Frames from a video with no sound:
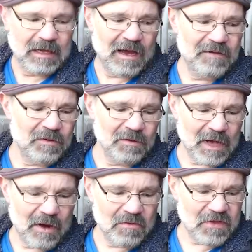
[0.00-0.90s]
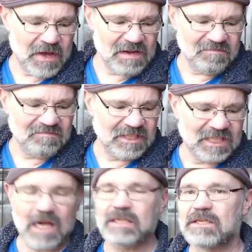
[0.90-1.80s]
Overall, the whole thing,
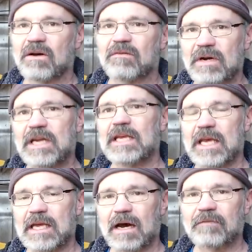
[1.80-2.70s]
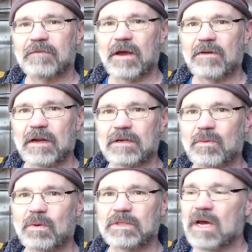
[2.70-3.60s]
just not really geared up for going
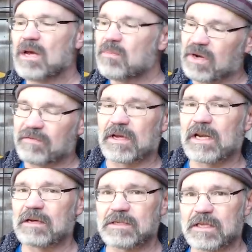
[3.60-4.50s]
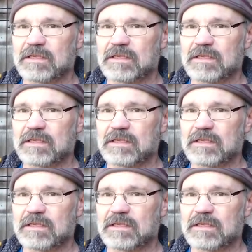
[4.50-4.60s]
underwater. But if you're close to the